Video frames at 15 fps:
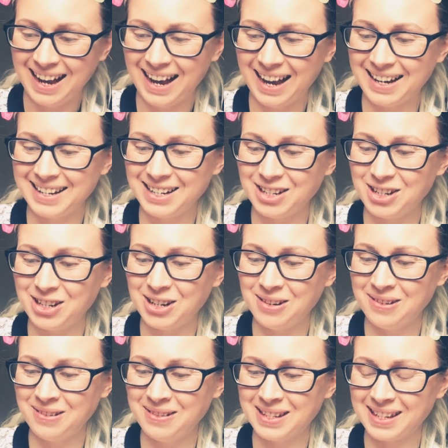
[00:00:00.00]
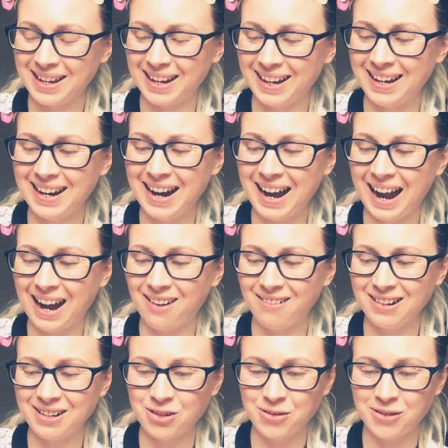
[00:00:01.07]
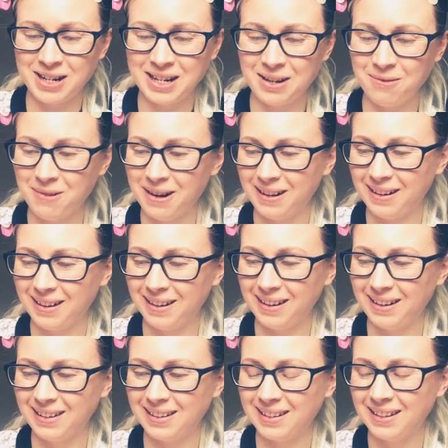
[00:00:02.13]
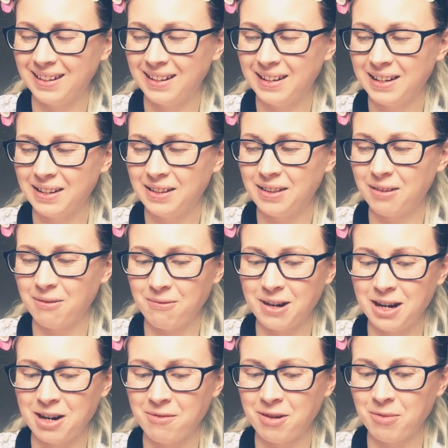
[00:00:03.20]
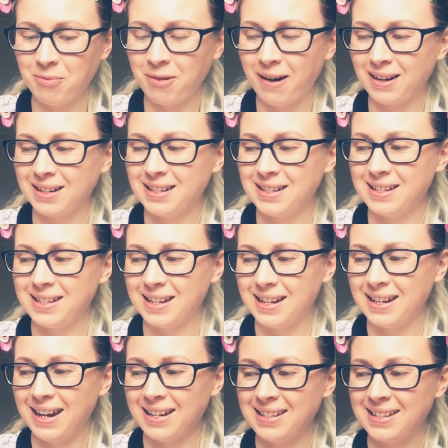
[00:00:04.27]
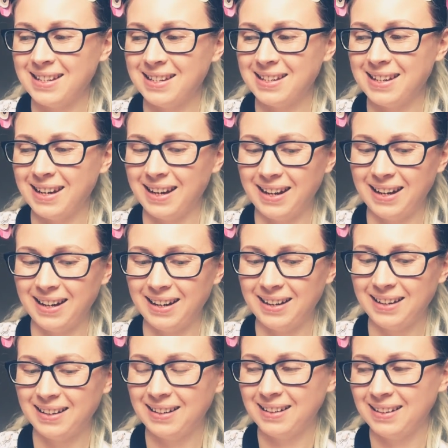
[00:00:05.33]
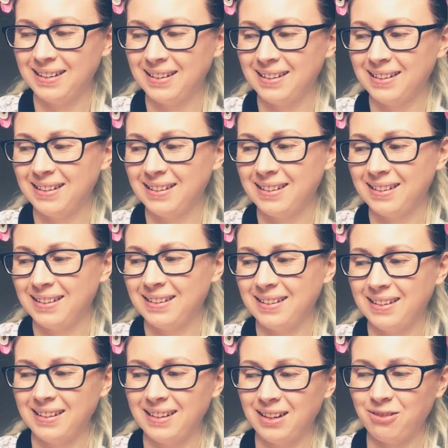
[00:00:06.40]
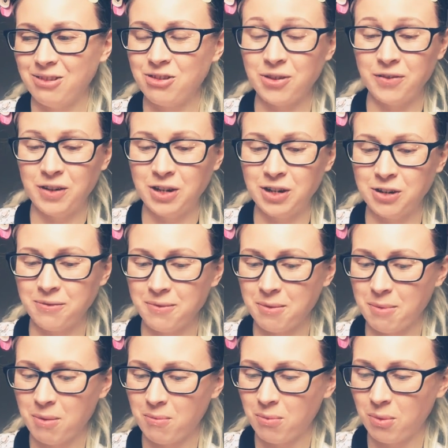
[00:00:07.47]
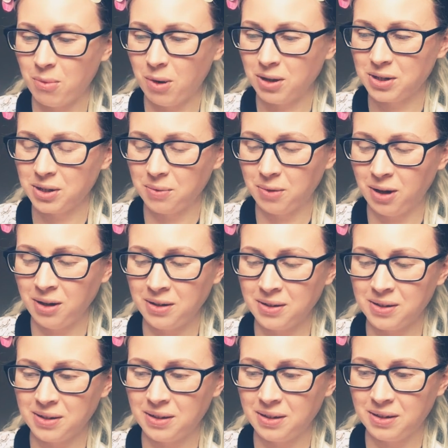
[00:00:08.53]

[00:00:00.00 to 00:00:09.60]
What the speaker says: And it's using our tricky word that we were practicing yesterday. I wonder if you can remember what it was.